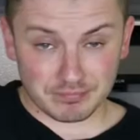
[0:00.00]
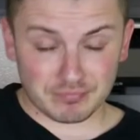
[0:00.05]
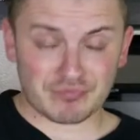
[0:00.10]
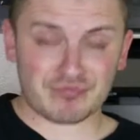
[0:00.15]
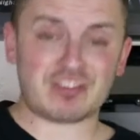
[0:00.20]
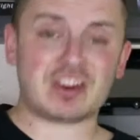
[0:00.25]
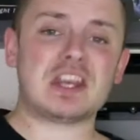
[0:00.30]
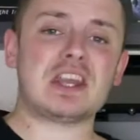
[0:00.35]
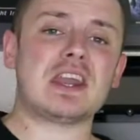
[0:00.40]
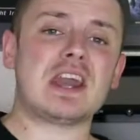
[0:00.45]

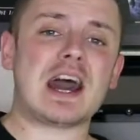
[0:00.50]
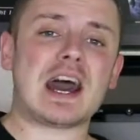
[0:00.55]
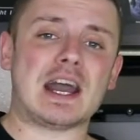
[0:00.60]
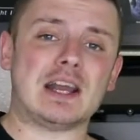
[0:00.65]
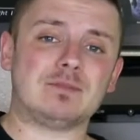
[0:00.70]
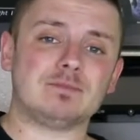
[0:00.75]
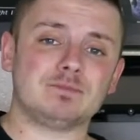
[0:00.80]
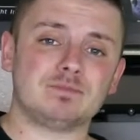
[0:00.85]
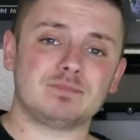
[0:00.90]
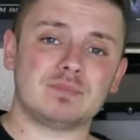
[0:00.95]
Funny guy.
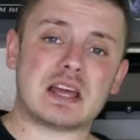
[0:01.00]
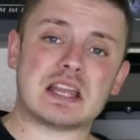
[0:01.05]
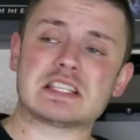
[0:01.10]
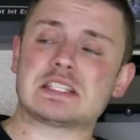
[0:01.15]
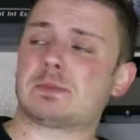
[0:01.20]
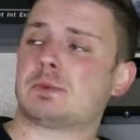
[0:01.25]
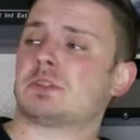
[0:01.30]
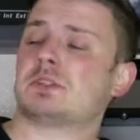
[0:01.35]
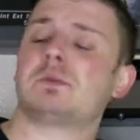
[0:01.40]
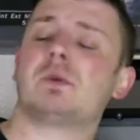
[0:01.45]
And it's
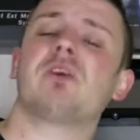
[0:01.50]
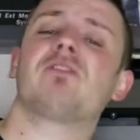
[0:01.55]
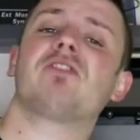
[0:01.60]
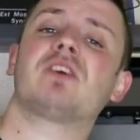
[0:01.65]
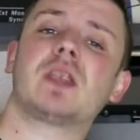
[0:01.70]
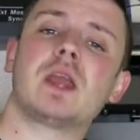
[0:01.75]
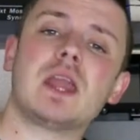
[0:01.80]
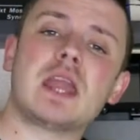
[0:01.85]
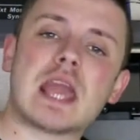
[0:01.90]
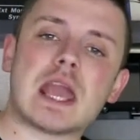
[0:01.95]
supposed to be a
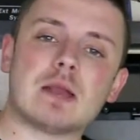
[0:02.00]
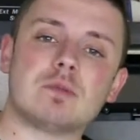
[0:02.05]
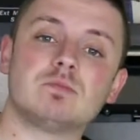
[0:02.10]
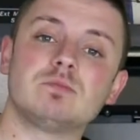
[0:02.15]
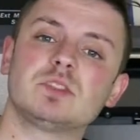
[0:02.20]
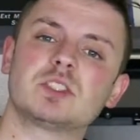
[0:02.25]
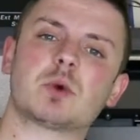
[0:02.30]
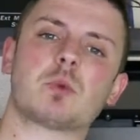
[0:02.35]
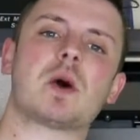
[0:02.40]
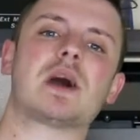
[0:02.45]
funny game,
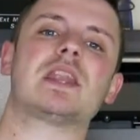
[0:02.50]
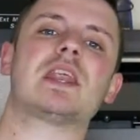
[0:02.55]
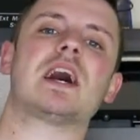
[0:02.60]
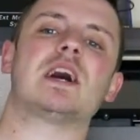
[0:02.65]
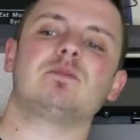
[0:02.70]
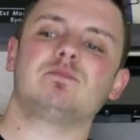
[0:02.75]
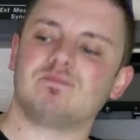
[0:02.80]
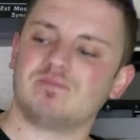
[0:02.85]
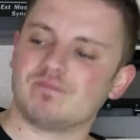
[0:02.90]
so why not?